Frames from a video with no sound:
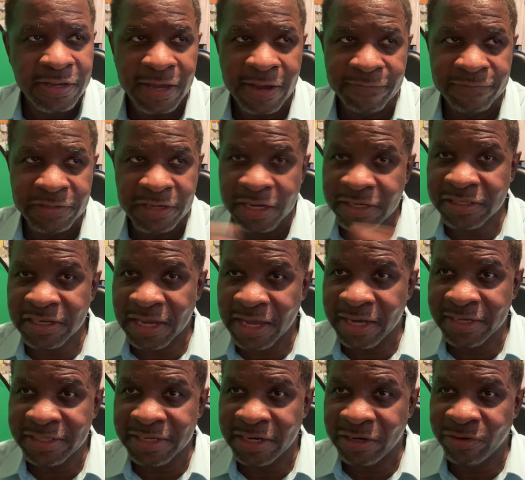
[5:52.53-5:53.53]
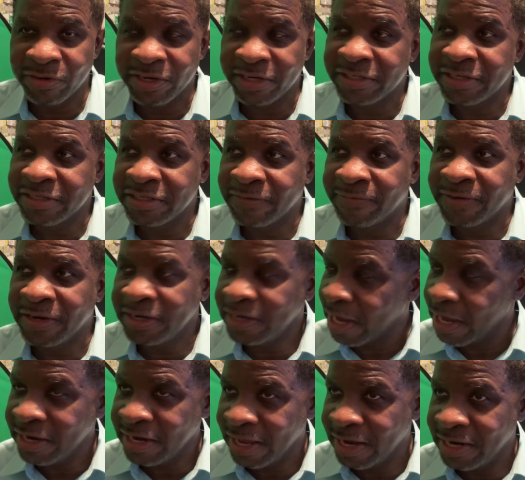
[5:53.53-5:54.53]
I have tons of content on there, tons of
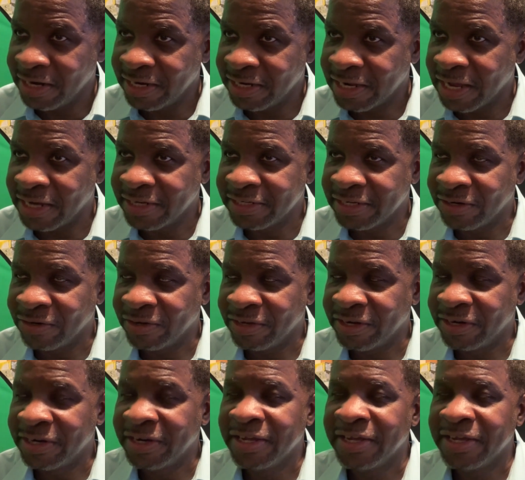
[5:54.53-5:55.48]
unedited content on there.